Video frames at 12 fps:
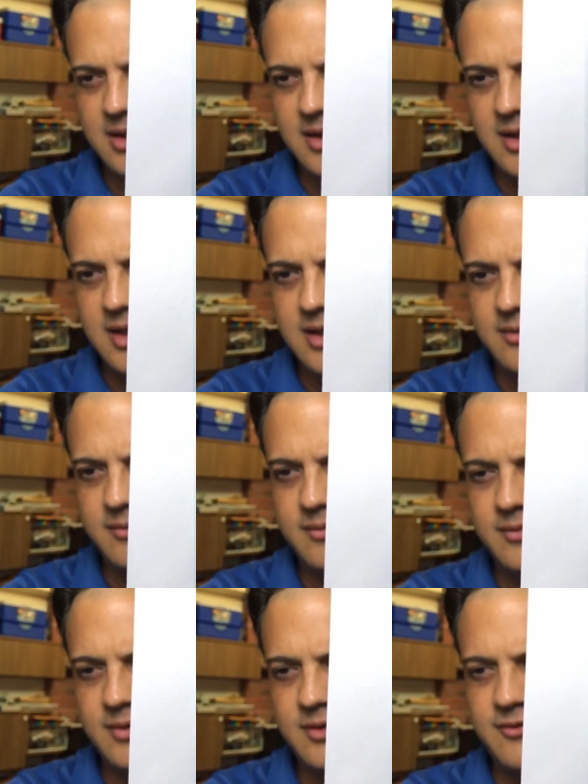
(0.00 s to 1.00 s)
yeah,
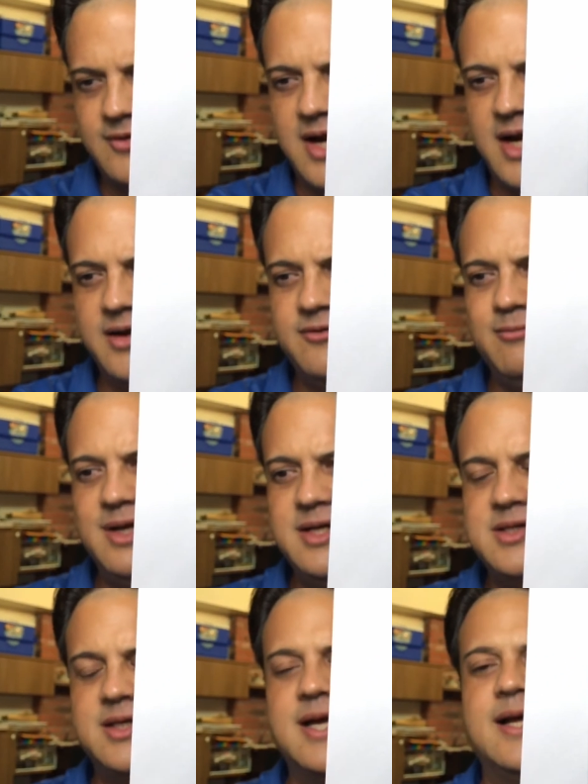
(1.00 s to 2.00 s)
the 5
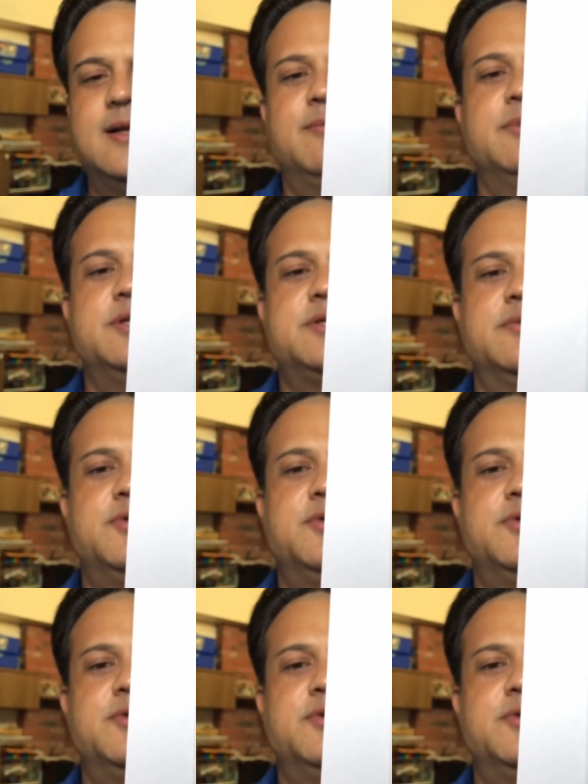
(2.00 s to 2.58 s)
basic elements of